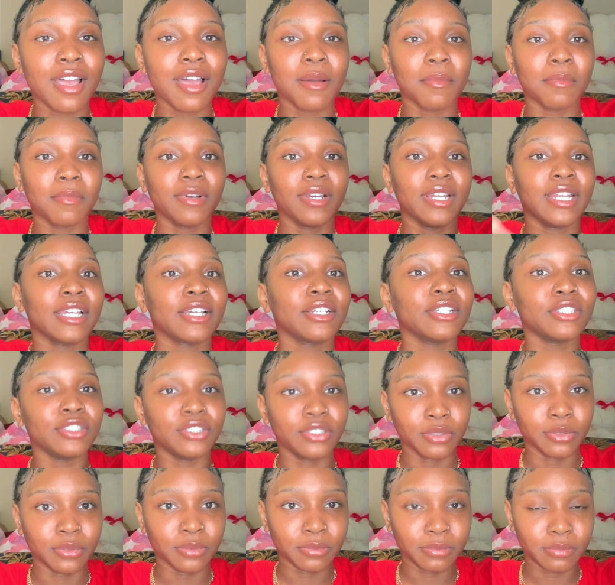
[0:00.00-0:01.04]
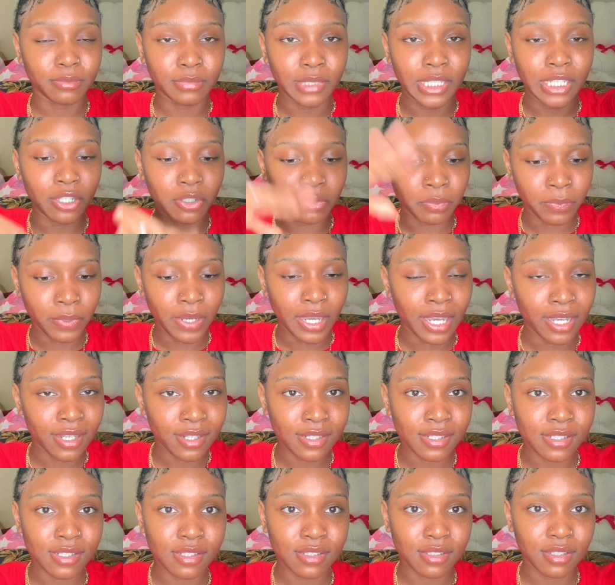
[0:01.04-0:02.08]
but it could do it could
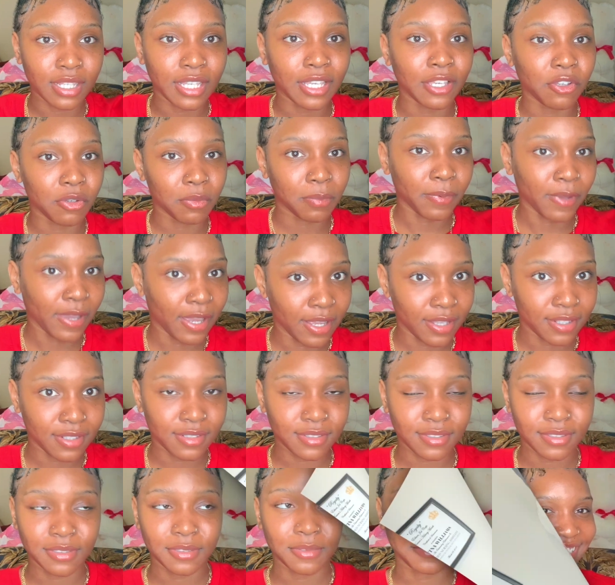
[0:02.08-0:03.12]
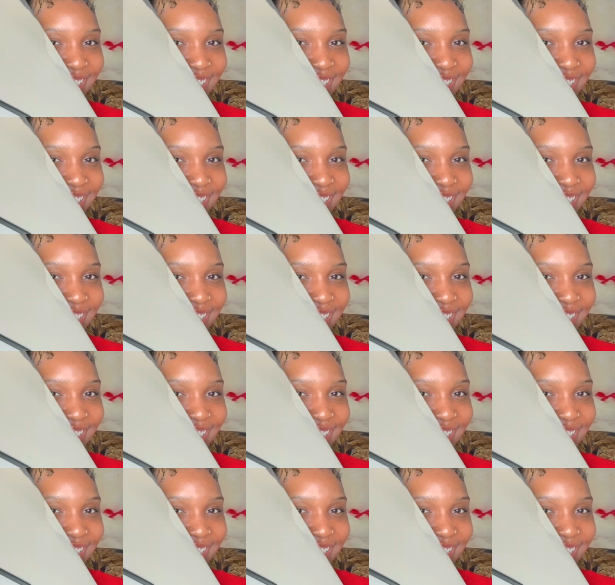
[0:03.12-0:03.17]
pass it could pass